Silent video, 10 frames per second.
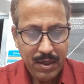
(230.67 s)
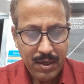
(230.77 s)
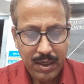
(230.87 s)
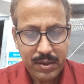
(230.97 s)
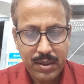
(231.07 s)

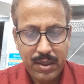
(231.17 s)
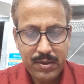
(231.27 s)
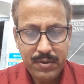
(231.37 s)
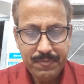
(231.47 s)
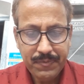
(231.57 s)
Next
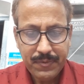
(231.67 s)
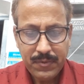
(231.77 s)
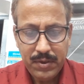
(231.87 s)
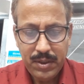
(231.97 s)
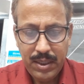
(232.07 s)
is
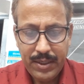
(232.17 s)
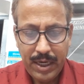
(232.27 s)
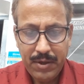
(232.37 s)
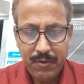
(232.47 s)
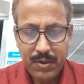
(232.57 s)

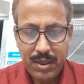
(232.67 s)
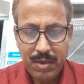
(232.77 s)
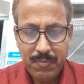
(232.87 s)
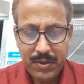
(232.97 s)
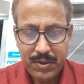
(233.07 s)
10 to
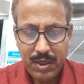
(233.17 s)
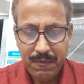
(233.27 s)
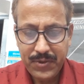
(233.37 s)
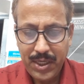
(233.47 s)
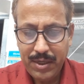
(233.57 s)
13% of
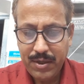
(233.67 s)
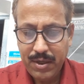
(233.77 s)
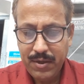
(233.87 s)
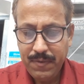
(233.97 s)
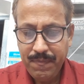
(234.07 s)

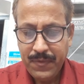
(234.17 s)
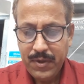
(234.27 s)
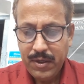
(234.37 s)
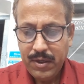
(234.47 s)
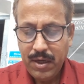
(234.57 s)
silicon,
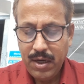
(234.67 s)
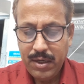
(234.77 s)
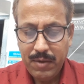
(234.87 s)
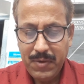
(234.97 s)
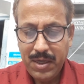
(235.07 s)
and the
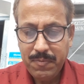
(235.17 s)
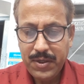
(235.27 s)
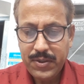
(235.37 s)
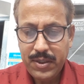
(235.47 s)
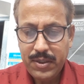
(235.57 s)
remaining
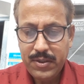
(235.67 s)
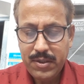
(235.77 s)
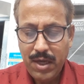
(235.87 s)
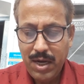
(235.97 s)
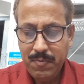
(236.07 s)
percentage
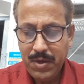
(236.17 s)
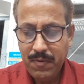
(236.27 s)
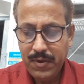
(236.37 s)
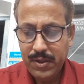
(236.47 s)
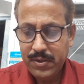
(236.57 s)
is
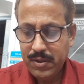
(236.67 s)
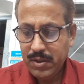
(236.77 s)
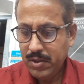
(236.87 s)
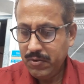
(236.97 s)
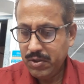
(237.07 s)
aluminum is
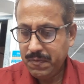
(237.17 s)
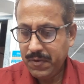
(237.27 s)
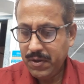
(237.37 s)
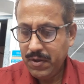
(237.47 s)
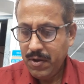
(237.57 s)
used
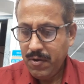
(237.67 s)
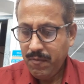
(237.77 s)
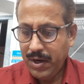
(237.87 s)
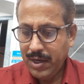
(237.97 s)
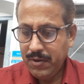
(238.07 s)
for
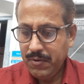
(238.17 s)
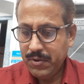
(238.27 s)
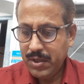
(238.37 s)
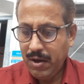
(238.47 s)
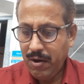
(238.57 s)
widely
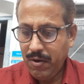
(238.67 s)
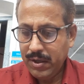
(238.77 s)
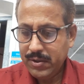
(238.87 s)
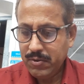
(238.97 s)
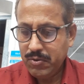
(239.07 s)
used in
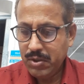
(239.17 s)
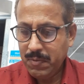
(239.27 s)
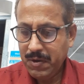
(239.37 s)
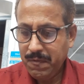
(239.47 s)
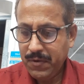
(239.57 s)
alloys
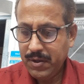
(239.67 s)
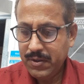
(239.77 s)
suitable for